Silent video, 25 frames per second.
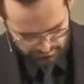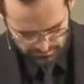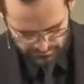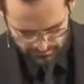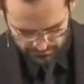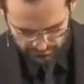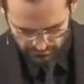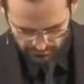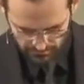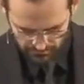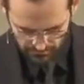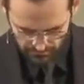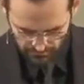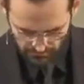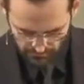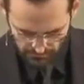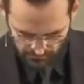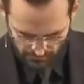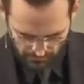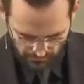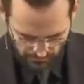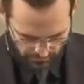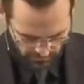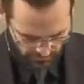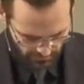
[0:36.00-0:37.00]

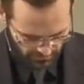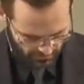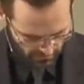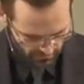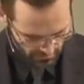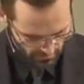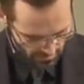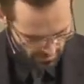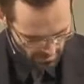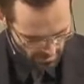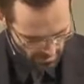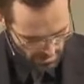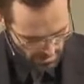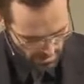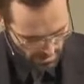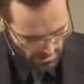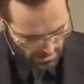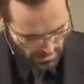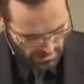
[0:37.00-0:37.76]
Nothing is said.